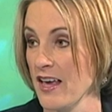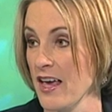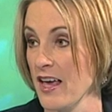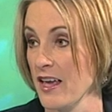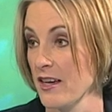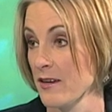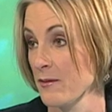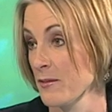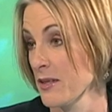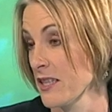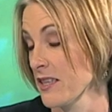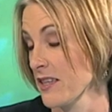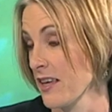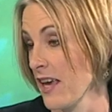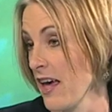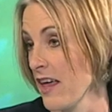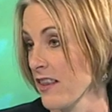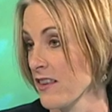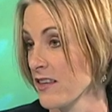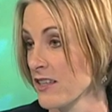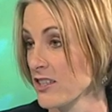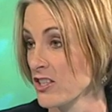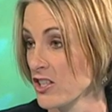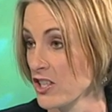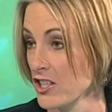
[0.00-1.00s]
And I mean, the
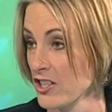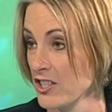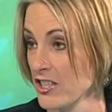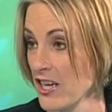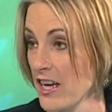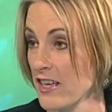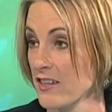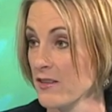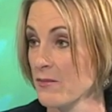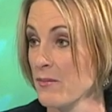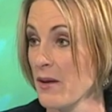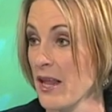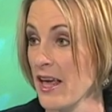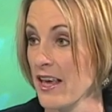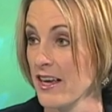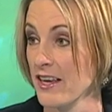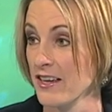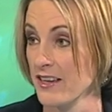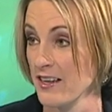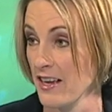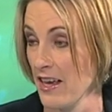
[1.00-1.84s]
Catholic Church has played,